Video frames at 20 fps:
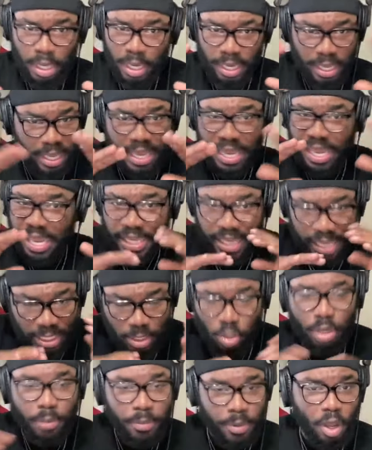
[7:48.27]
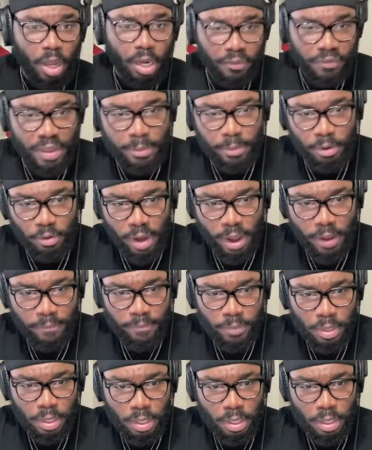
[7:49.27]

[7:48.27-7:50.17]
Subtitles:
He's going to be a Hall of Famer, right?